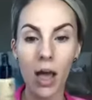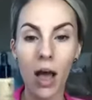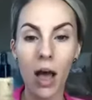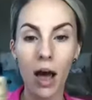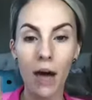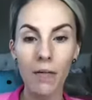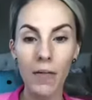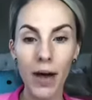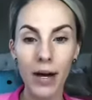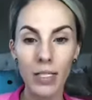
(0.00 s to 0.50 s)

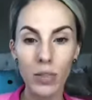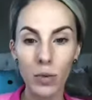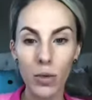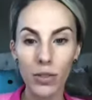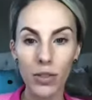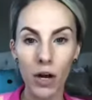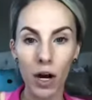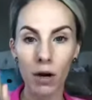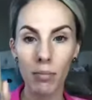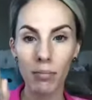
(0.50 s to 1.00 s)
And that's
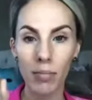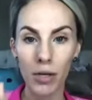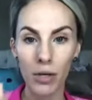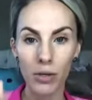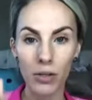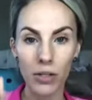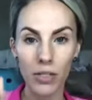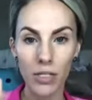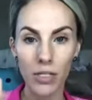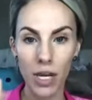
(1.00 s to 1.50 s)
with our
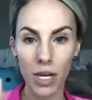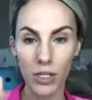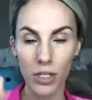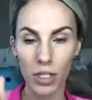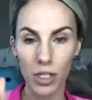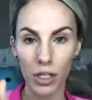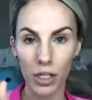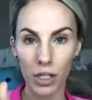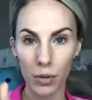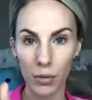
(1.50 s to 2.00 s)
Mineral Touch
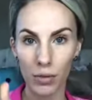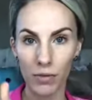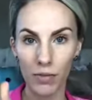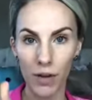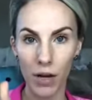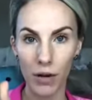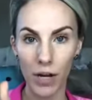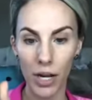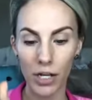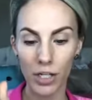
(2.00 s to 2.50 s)
Liquid
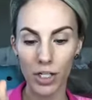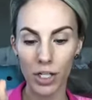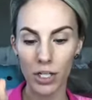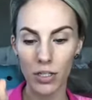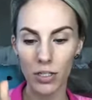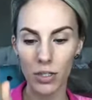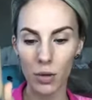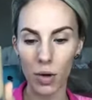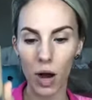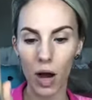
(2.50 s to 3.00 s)
Foundation.
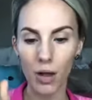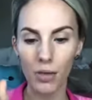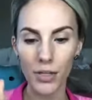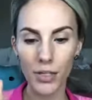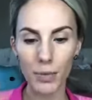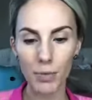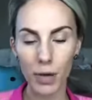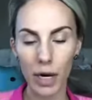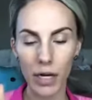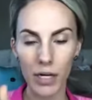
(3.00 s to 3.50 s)
So all these
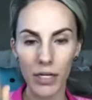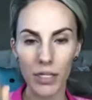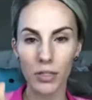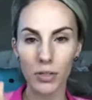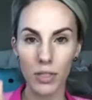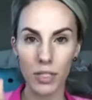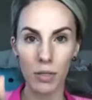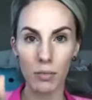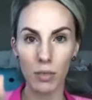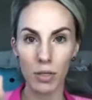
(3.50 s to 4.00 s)
products you
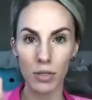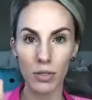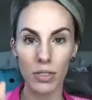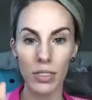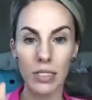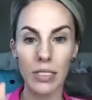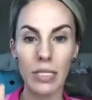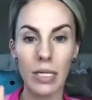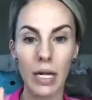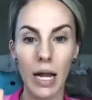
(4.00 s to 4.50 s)
see me
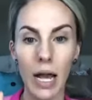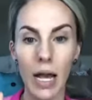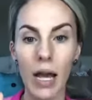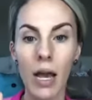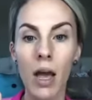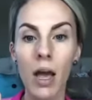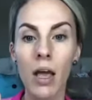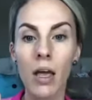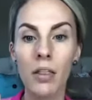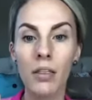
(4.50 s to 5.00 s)
using today,
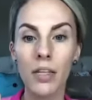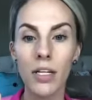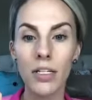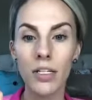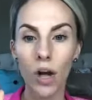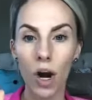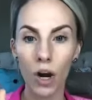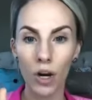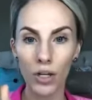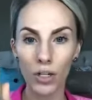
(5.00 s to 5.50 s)
these
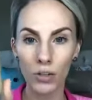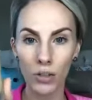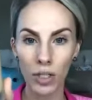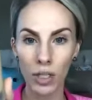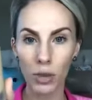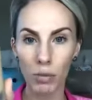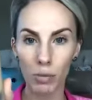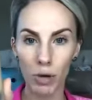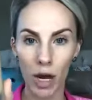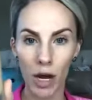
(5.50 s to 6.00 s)
are
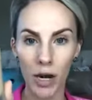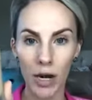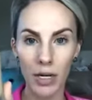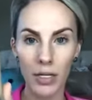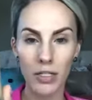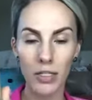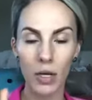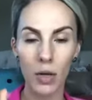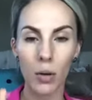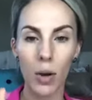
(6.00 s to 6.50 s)
unique
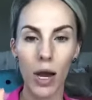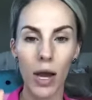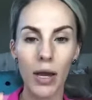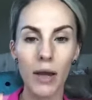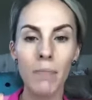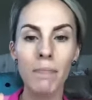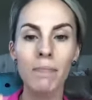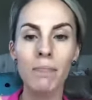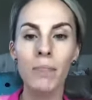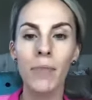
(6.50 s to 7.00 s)
products,
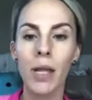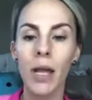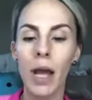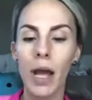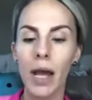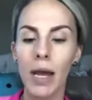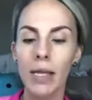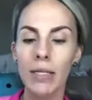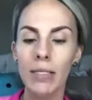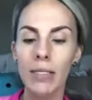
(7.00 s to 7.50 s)
okay?
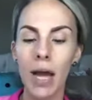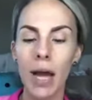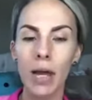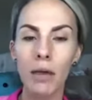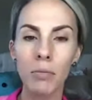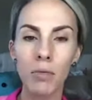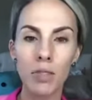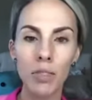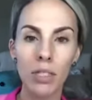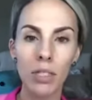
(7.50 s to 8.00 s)
And I
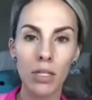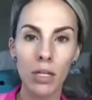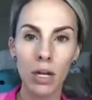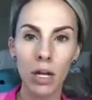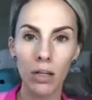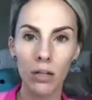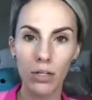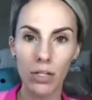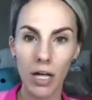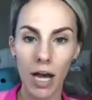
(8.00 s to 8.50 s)
am using the
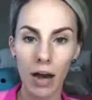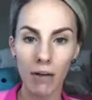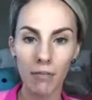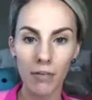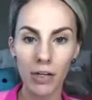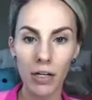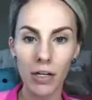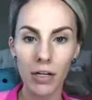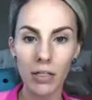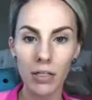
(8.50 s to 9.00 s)
color
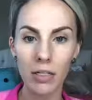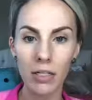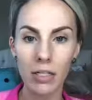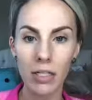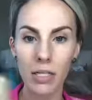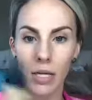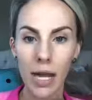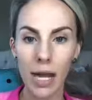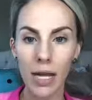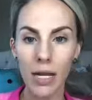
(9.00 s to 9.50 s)
Taffeta
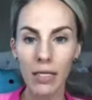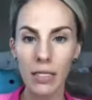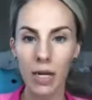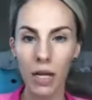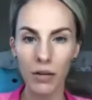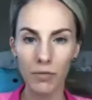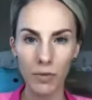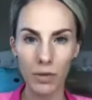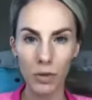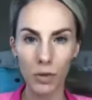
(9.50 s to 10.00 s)
today. It's
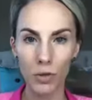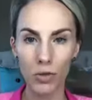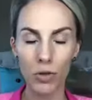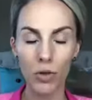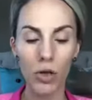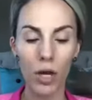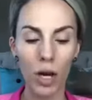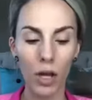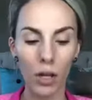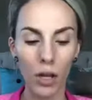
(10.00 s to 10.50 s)
kind of a neutral
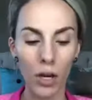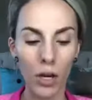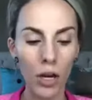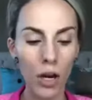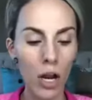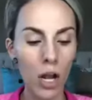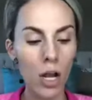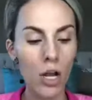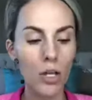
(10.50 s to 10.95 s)
color.